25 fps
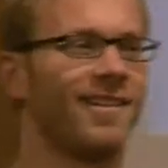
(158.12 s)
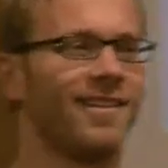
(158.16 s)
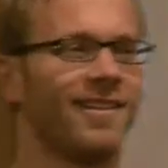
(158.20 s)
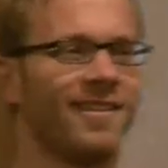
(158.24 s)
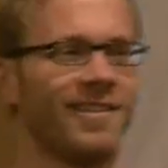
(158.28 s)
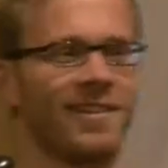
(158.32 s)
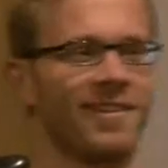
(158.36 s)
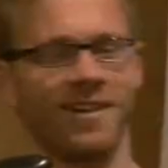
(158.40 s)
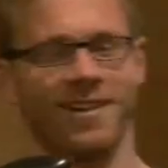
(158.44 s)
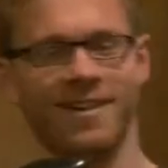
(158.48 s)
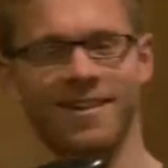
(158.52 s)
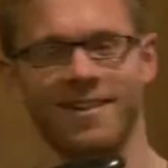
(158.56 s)

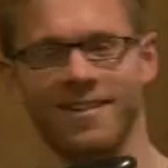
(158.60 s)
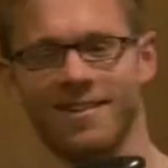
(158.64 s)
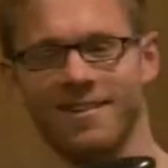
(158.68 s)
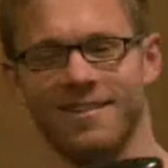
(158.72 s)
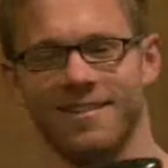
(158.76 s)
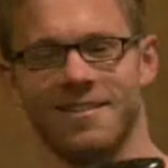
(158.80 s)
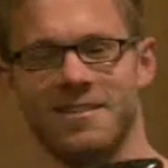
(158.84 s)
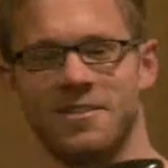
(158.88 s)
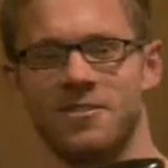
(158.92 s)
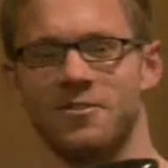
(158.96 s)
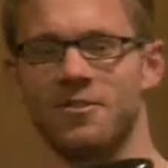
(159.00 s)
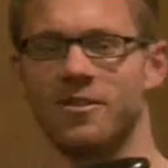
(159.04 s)
Okay,
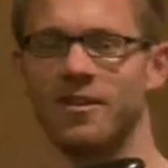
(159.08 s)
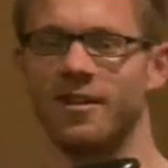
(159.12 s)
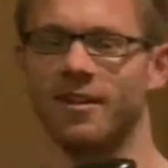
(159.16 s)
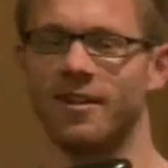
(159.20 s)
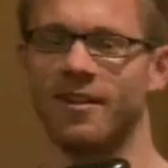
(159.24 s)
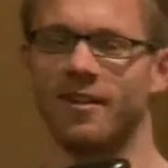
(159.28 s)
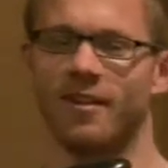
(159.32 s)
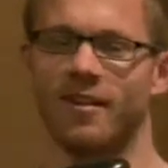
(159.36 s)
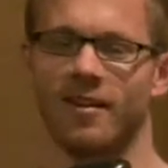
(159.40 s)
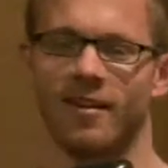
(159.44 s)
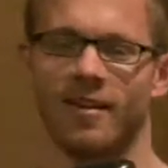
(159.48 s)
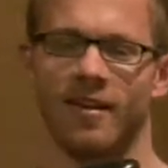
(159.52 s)
that's usually
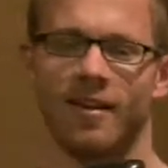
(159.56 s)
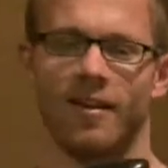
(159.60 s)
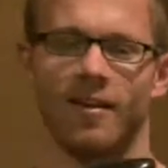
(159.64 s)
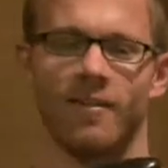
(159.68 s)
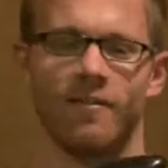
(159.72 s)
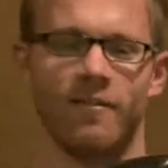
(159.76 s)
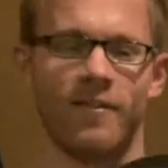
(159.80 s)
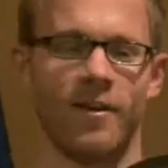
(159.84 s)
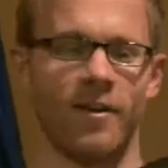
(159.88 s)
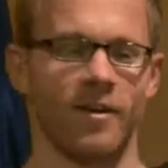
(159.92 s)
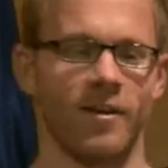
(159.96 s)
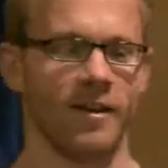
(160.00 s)
a
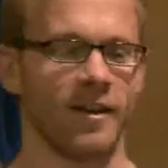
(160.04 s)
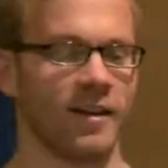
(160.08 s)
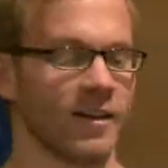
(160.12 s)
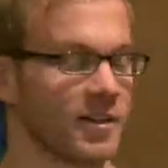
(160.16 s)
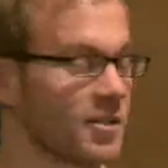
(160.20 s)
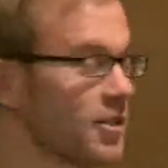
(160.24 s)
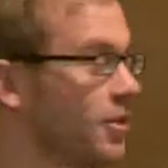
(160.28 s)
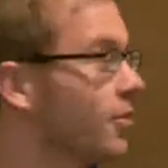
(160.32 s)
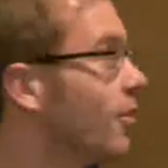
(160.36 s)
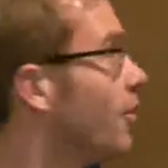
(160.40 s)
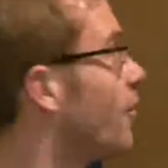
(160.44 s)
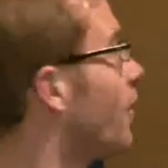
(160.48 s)
very little
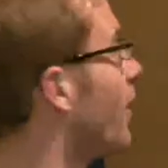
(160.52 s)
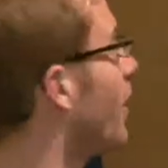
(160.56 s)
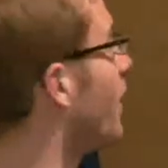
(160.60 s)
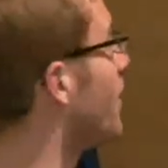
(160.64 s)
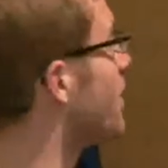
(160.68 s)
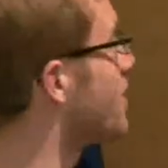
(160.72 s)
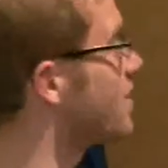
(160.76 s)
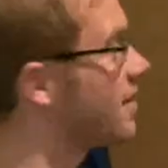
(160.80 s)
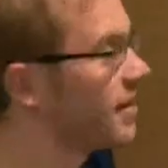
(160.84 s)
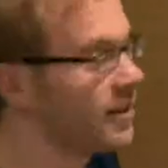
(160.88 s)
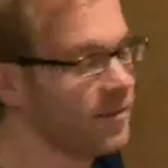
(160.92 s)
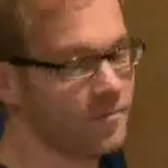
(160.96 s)
show of
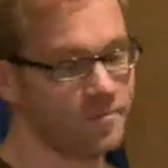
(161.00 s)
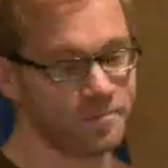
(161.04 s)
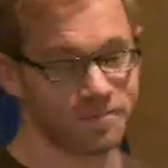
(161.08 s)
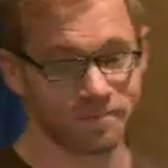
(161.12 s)
hands then.